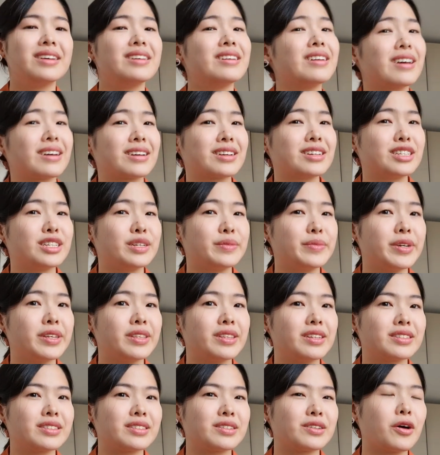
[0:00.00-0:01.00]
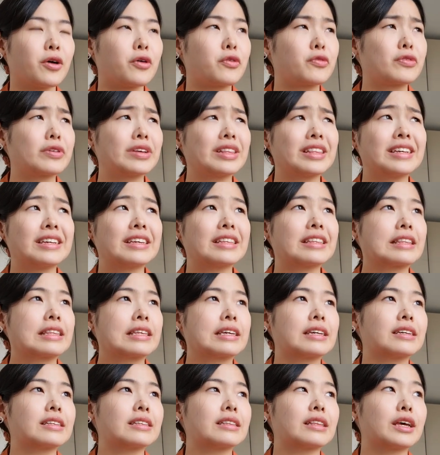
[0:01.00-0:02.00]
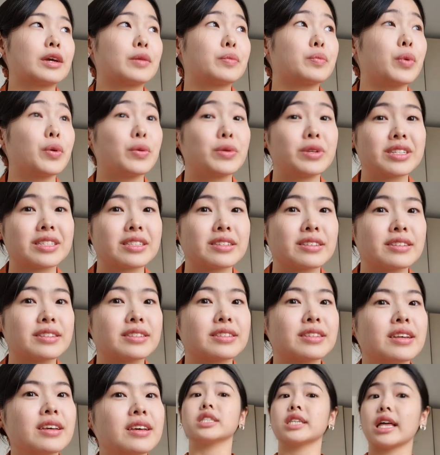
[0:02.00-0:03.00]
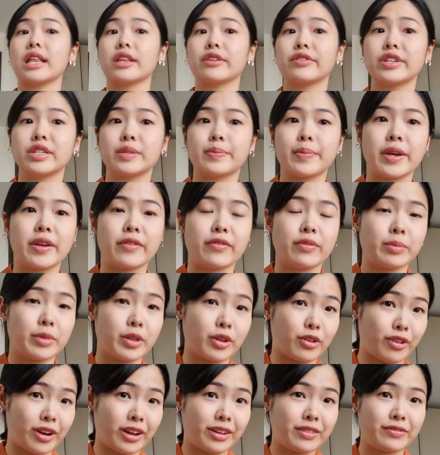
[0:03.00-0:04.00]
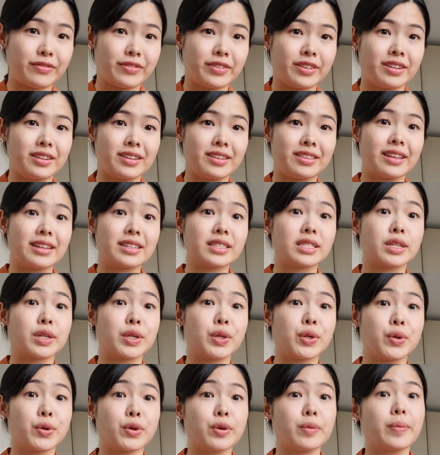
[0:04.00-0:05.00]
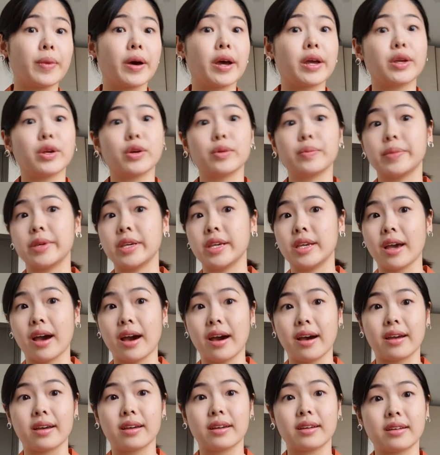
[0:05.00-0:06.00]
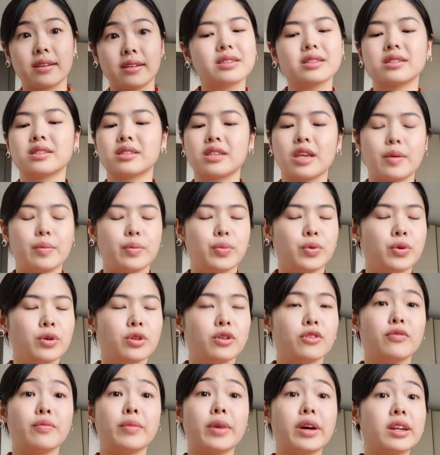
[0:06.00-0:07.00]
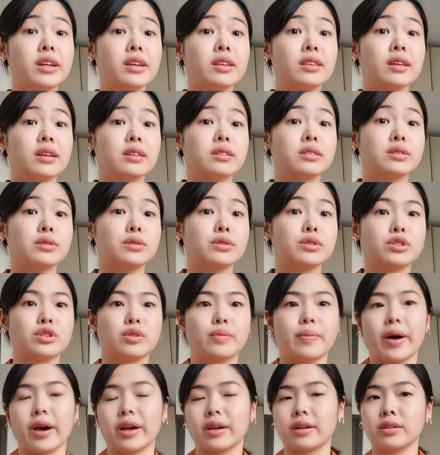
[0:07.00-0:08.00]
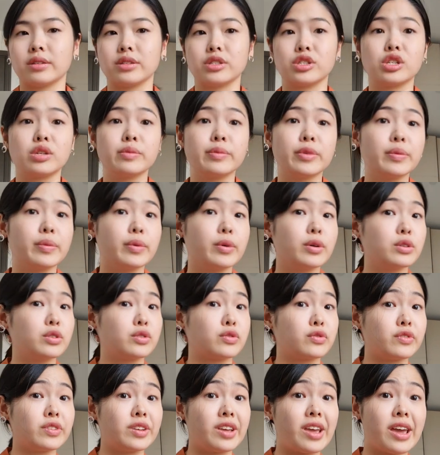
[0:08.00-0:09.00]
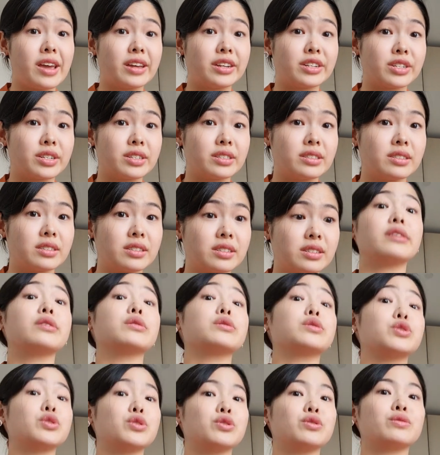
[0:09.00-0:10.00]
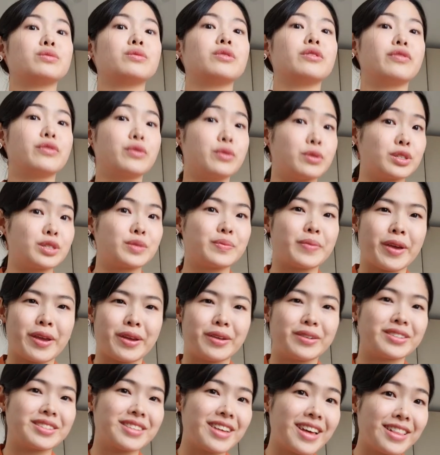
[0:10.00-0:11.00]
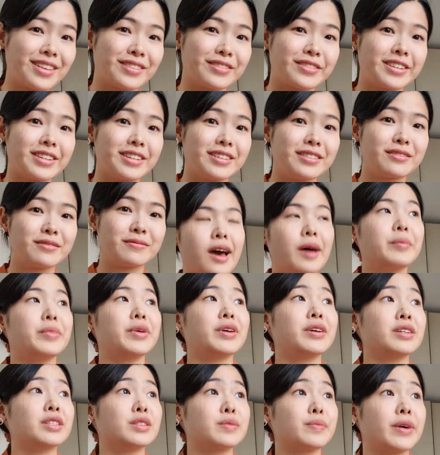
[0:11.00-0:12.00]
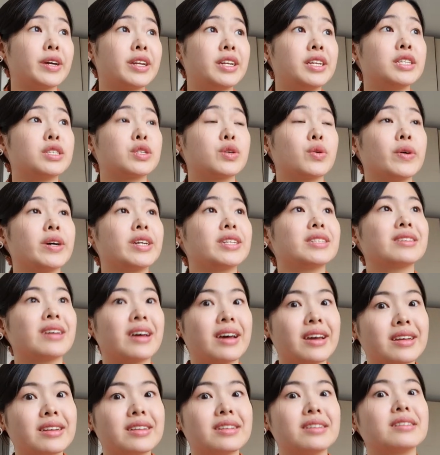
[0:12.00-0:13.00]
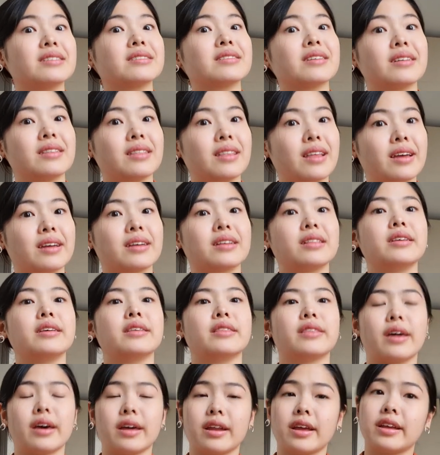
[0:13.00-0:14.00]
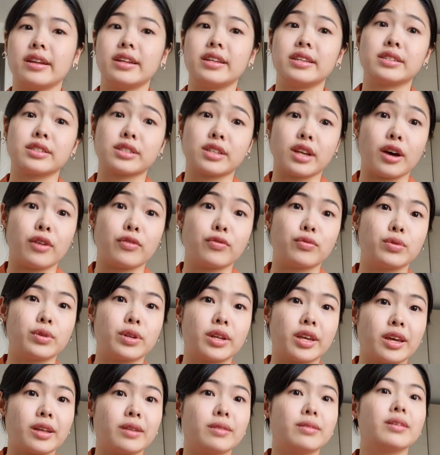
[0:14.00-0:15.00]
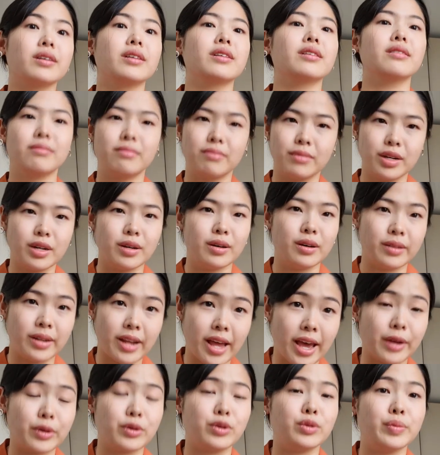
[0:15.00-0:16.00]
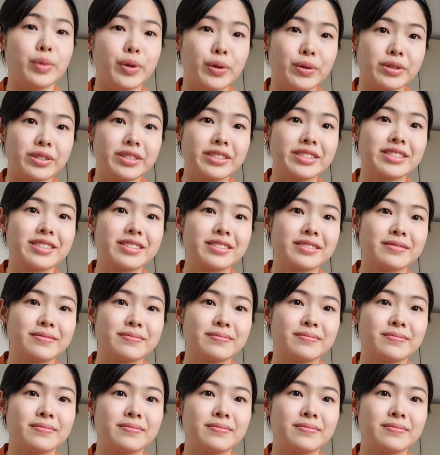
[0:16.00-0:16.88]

In academia, there's not really a thing like bonuses. Salary is paid from the grant funding that's secured by your PI. It's the same pool of money that's used to buy consumables, reagents, and also, of course, pay your salary. And because money is quite tight, it is unlikely that any staff would get an annual bonus.